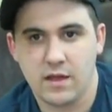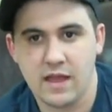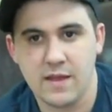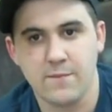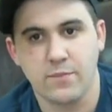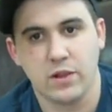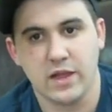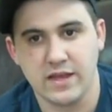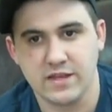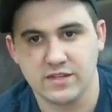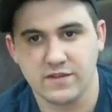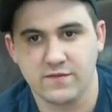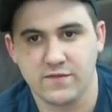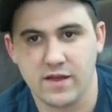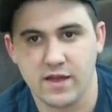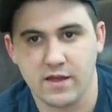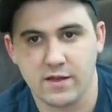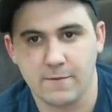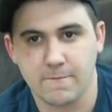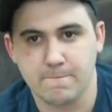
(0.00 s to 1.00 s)
In place of or you
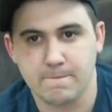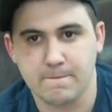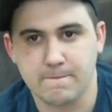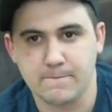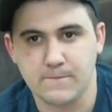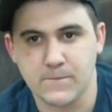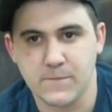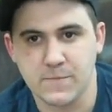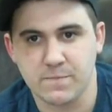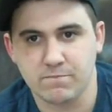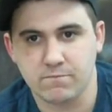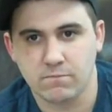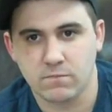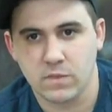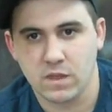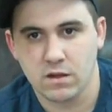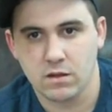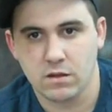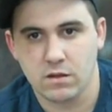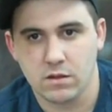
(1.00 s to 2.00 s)
can make a griffin
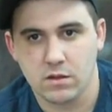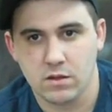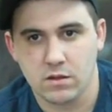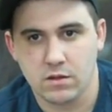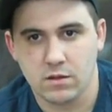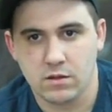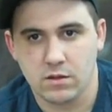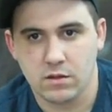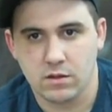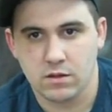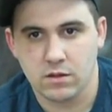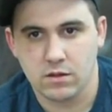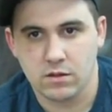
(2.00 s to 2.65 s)
or a wyvern.